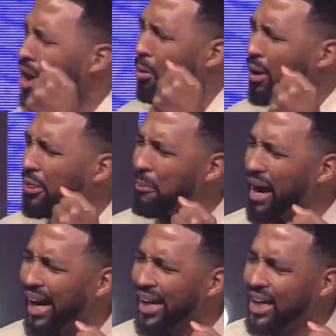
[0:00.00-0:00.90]
with
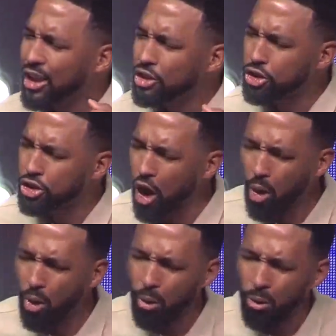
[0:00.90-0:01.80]
my
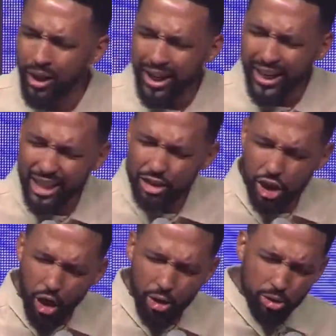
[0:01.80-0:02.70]
soul, an
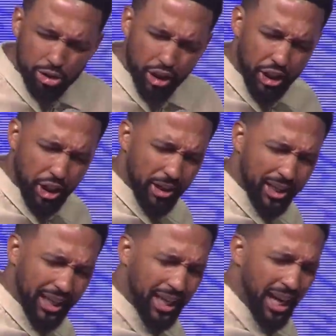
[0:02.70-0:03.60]
eternal
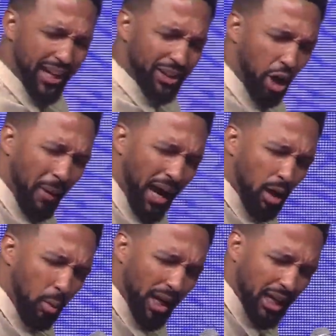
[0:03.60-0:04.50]
security that no matter
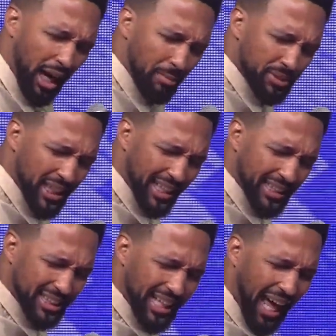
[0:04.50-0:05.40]
what comes in
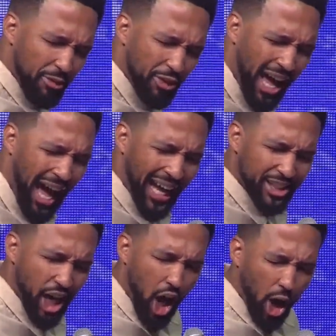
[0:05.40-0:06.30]
this life, I
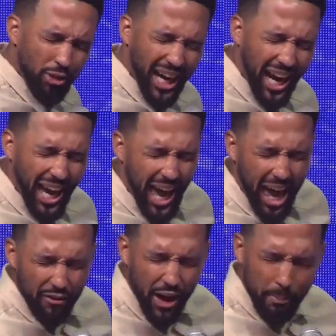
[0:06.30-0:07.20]
know that I
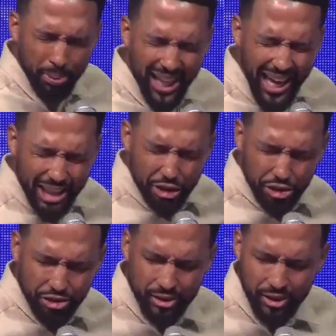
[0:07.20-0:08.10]
have a
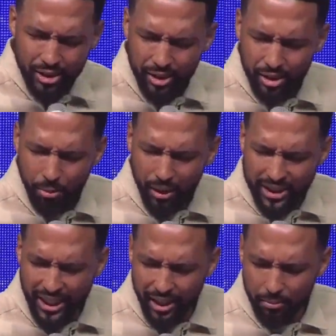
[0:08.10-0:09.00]
place with
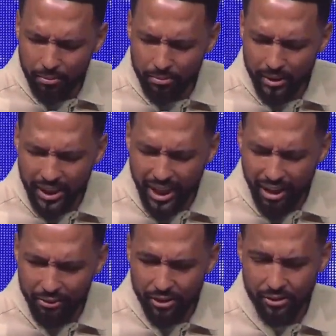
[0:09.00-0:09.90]
him in
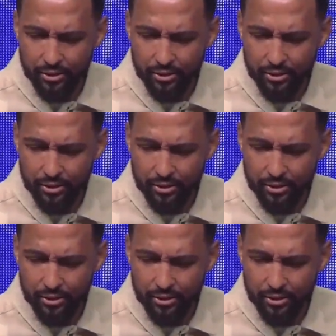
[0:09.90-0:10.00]
heaven.